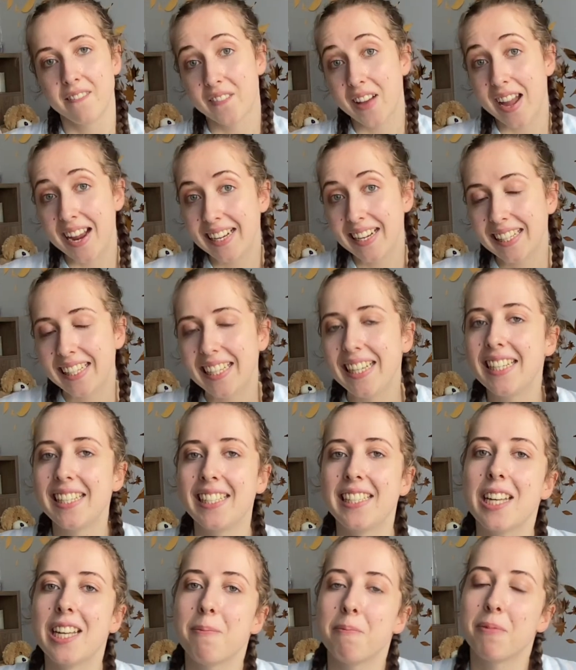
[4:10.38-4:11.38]
Finally,
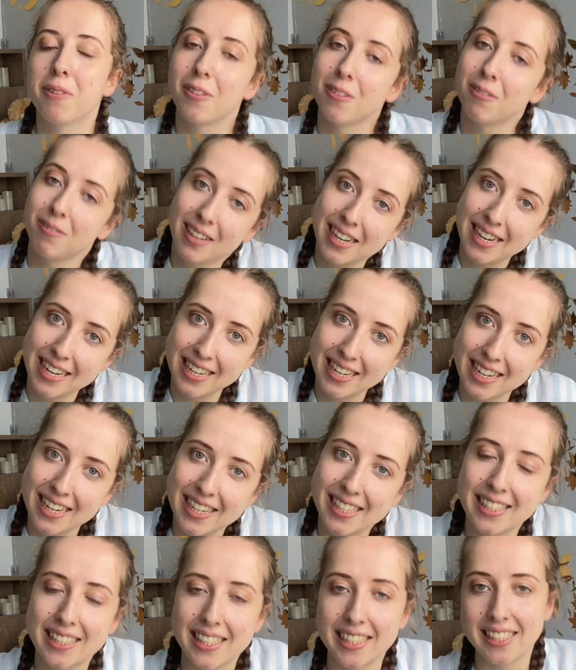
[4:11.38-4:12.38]
step 3 is
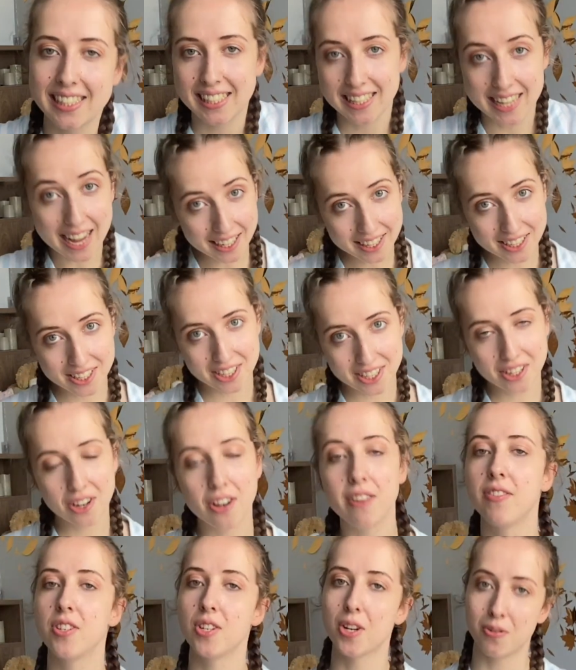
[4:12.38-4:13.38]
the selection of
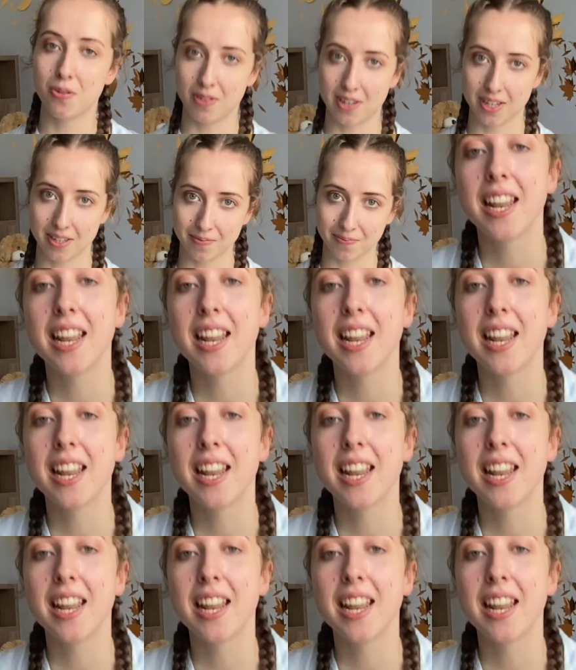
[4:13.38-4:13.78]
genre.